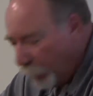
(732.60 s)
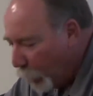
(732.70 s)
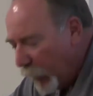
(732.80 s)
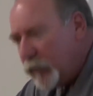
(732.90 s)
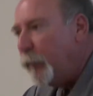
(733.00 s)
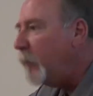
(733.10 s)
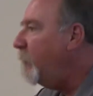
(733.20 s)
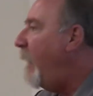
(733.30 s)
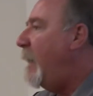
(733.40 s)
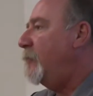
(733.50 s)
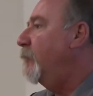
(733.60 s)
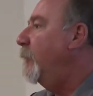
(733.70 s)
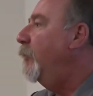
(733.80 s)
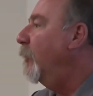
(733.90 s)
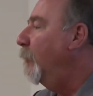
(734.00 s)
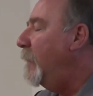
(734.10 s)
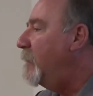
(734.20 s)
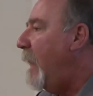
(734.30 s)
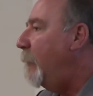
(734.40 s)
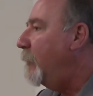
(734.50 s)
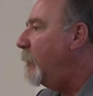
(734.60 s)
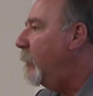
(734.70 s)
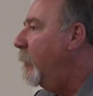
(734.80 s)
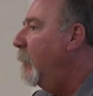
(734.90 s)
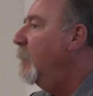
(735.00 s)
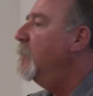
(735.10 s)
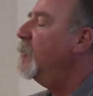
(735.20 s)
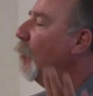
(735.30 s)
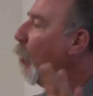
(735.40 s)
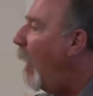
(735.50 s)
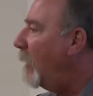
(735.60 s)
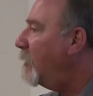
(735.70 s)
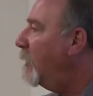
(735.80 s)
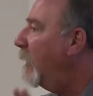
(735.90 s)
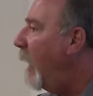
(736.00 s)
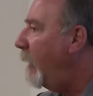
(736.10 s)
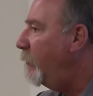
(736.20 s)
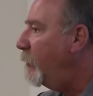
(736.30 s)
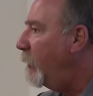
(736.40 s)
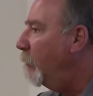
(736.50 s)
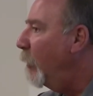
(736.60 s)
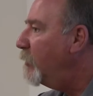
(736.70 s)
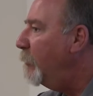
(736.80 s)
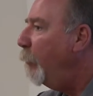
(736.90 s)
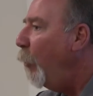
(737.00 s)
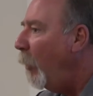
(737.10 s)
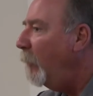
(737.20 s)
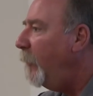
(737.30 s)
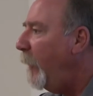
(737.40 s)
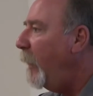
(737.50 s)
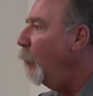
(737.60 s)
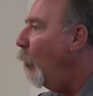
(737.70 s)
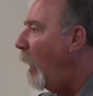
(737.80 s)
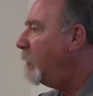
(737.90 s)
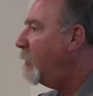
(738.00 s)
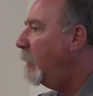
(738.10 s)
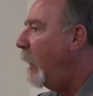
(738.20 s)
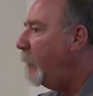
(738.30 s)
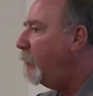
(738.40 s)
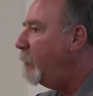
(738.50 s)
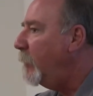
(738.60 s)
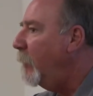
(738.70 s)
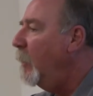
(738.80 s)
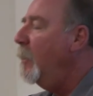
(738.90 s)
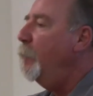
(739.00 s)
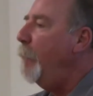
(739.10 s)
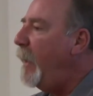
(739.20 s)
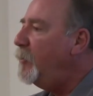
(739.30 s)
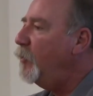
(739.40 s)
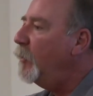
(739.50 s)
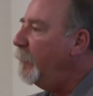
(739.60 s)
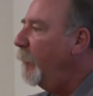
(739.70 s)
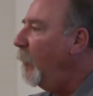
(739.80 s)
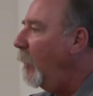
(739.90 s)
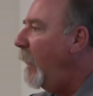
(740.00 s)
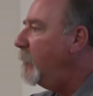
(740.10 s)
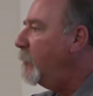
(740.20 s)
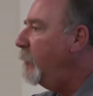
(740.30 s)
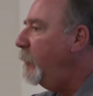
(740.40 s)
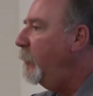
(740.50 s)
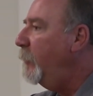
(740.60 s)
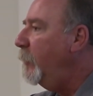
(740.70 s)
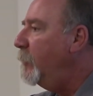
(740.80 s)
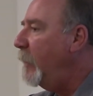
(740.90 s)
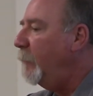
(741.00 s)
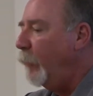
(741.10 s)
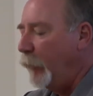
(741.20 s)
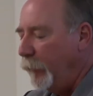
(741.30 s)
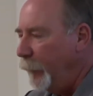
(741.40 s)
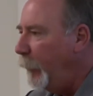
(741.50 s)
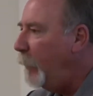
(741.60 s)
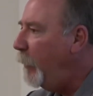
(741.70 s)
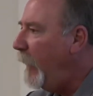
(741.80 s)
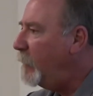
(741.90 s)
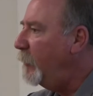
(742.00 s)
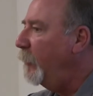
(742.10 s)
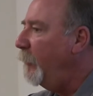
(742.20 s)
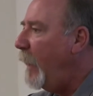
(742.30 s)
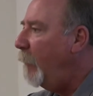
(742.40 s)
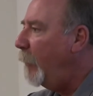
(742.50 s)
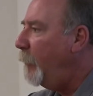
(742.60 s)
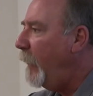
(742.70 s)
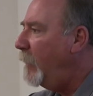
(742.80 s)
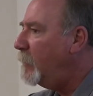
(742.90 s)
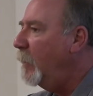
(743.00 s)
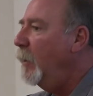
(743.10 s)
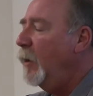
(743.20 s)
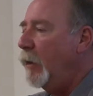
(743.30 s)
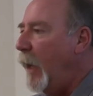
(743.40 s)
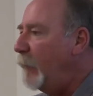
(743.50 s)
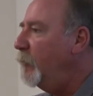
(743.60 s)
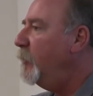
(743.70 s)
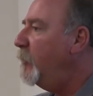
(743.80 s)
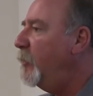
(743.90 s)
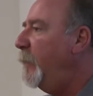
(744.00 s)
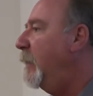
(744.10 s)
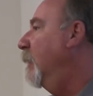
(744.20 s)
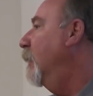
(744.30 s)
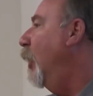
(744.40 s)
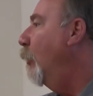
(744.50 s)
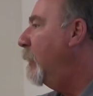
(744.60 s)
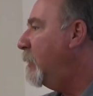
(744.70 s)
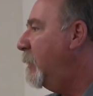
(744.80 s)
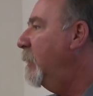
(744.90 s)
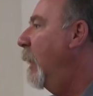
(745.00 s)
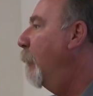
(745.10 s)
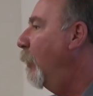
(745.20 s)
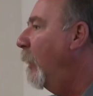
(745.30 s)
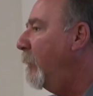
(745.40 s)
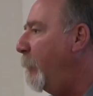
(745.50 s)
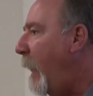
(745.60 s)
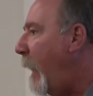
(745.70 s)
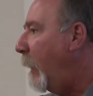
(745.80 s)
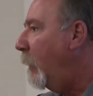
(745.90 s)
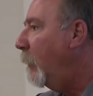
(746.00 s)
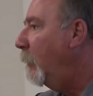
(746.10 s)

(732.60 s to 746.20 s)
much, much faster than you can reestablish it. So watch the nitrogen. Most important thing, watch the nitrogen. Make sure the fertilizer that you're using for your fruiting plants and your flowering plants, nitrogen should be the lowest number on the bag.